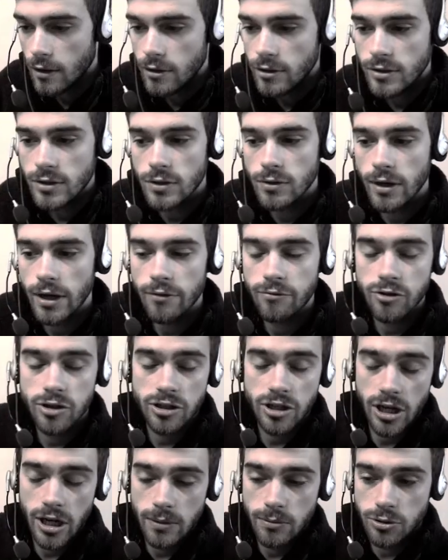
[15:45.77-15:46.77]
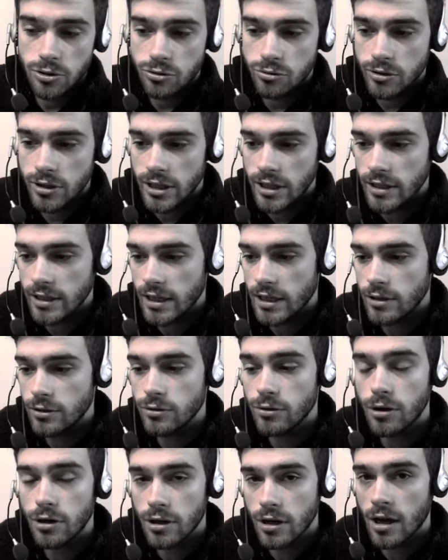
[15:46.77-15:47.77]
So every time you trade and
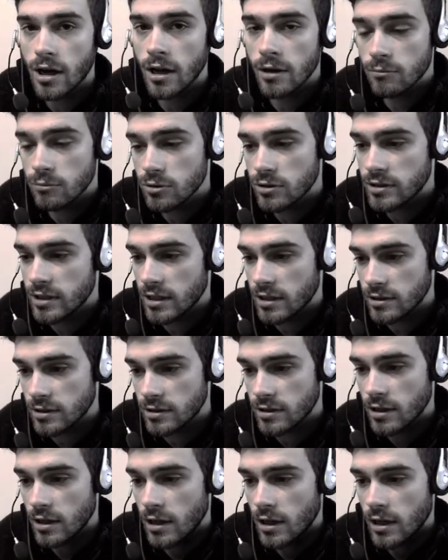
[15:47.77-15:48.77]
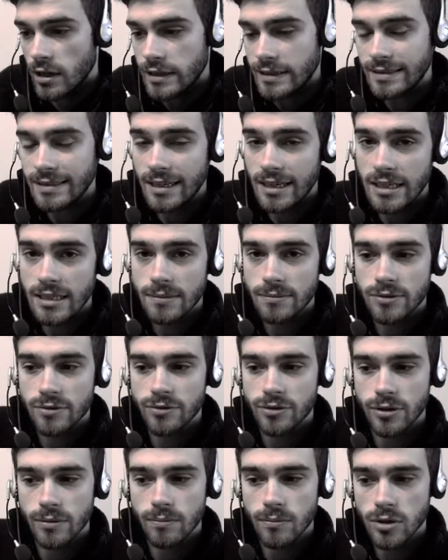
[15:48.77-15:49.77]
you are the guy who sells his items
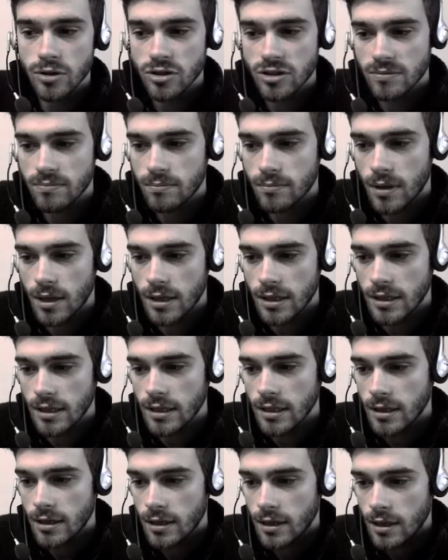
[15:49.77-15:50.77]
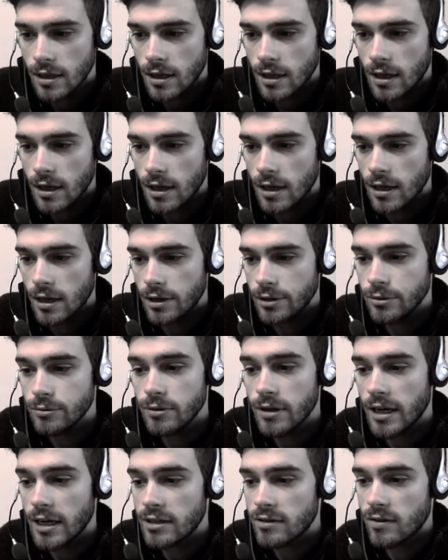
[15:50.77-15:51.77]
for the most money, you
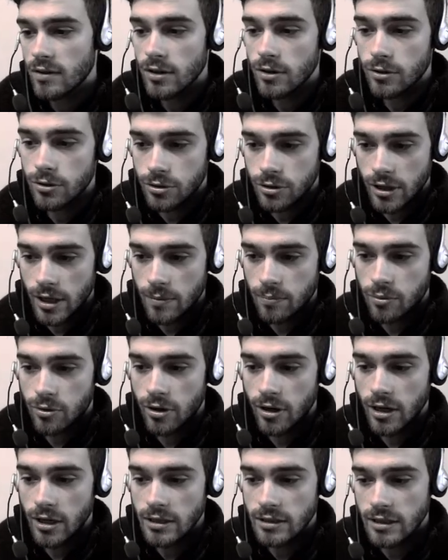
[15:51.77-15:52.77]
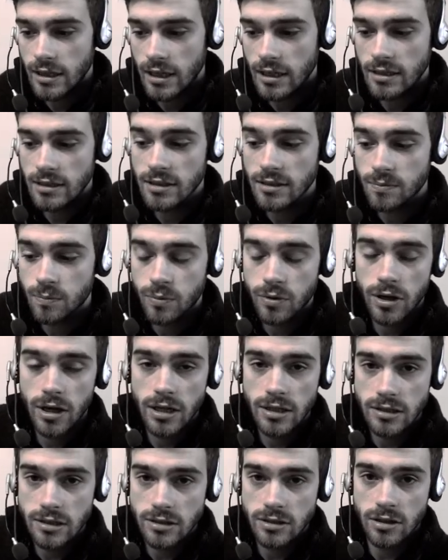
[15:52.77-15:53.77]
will actually earn a prize, and these
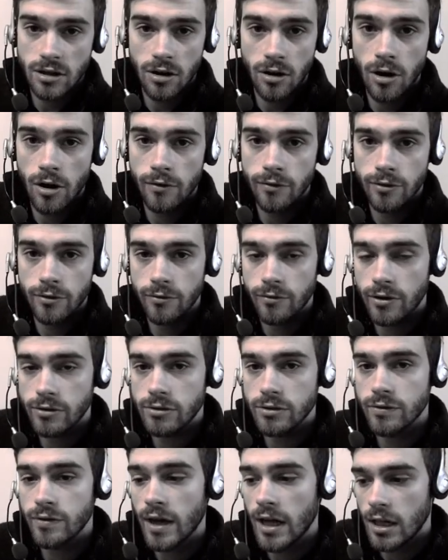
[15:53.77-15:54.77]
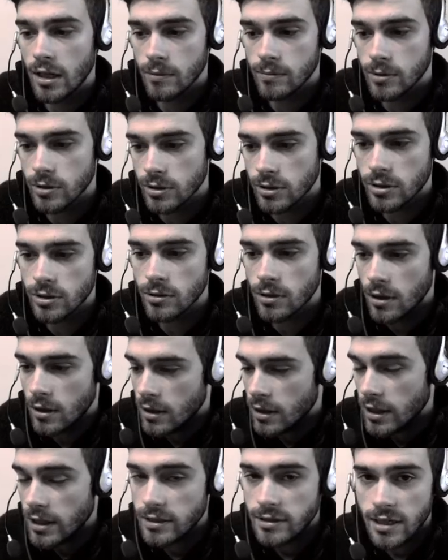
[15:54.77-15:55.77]
prizes are often very valuable, so
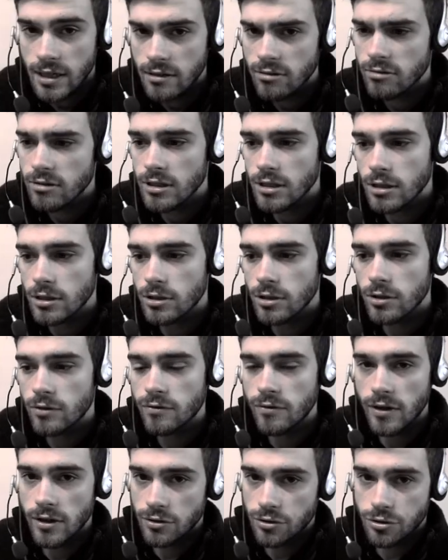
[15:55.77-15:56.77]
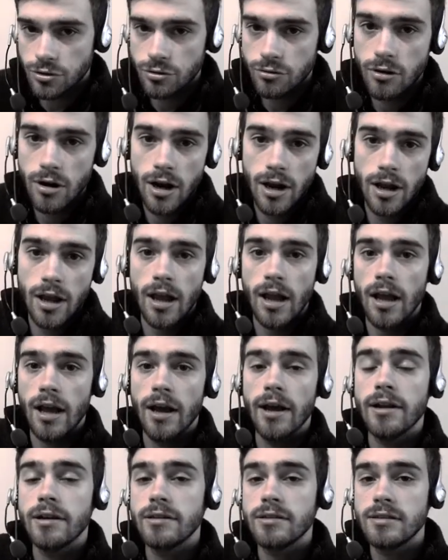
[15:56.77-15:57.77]
it's actually a good thing to try
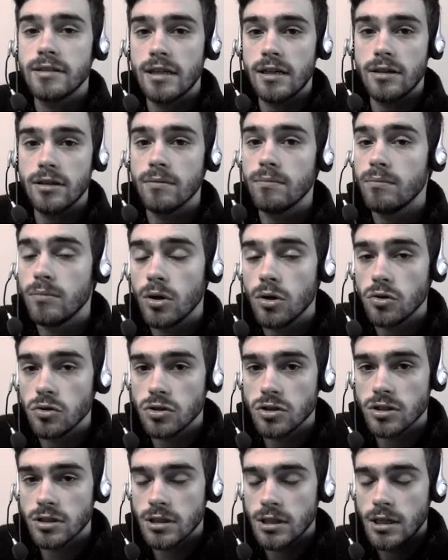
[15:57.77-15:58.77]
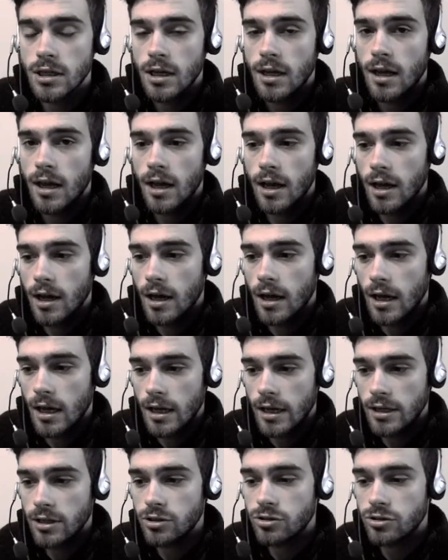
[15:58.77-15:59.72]
and sell the most in a